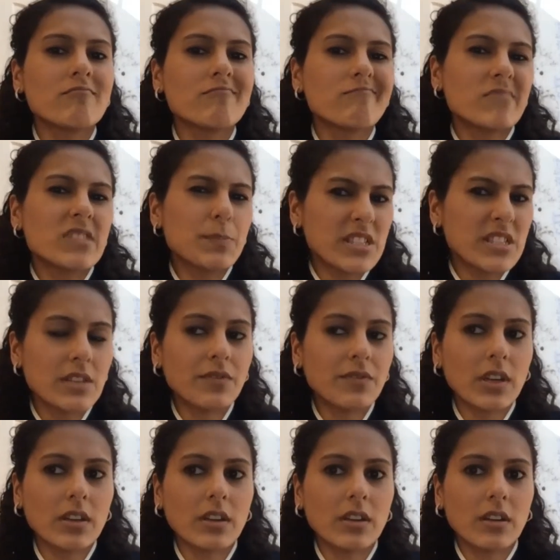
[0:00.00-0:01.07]

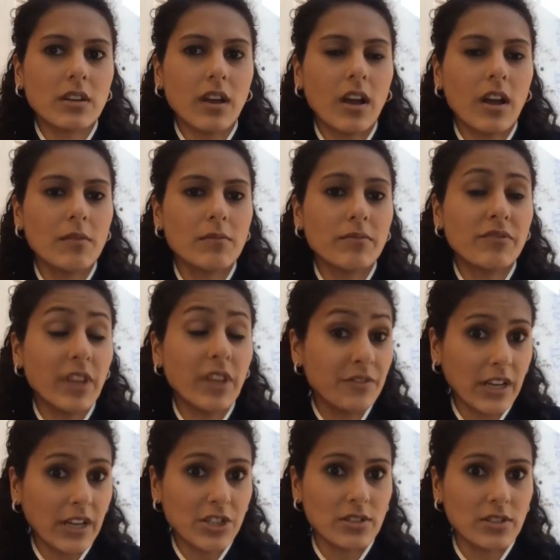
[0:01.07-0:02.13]
specific
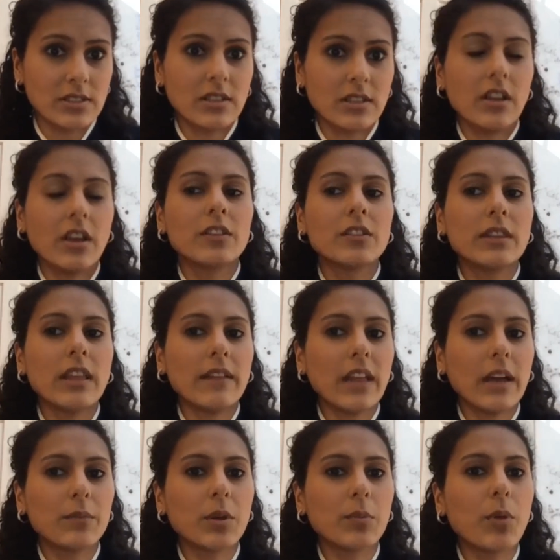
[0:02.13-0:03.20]
infections.
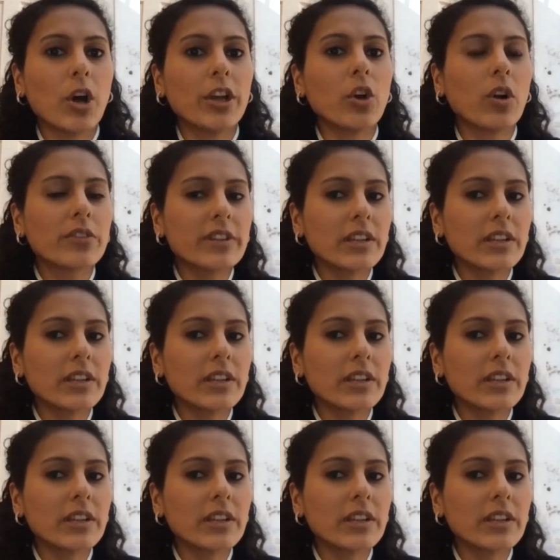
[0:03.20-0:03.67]
that the body already